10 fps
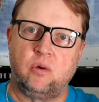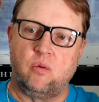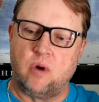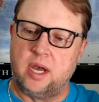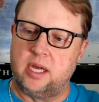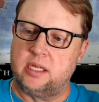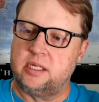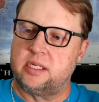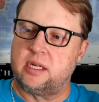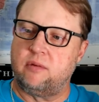
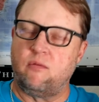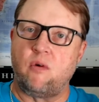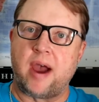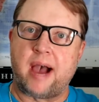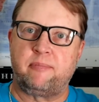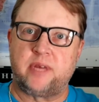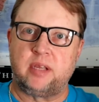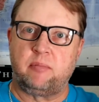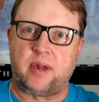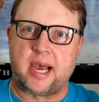was wrapped
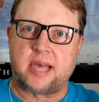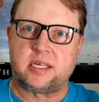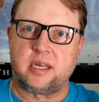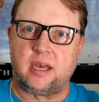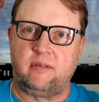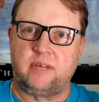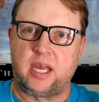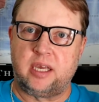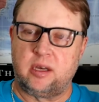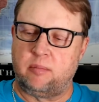in plastic. I've
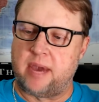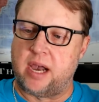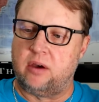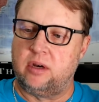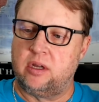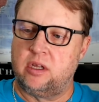taken them out.